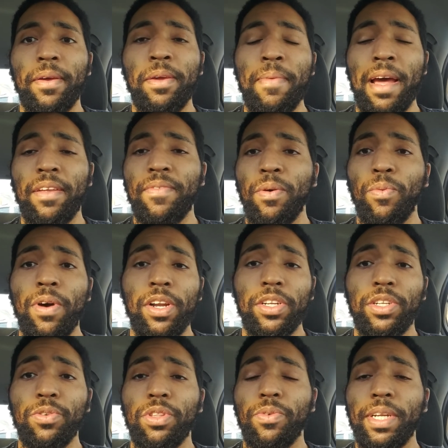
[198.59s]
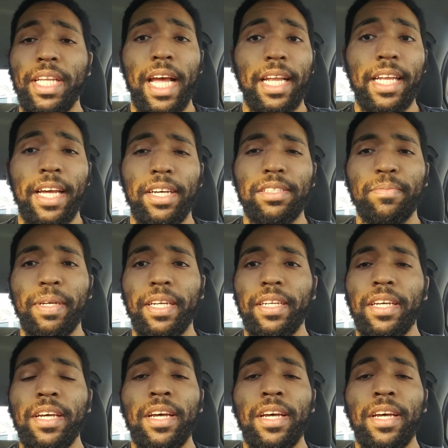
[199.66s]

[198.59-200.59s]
You might defend one or two, three takedowns, but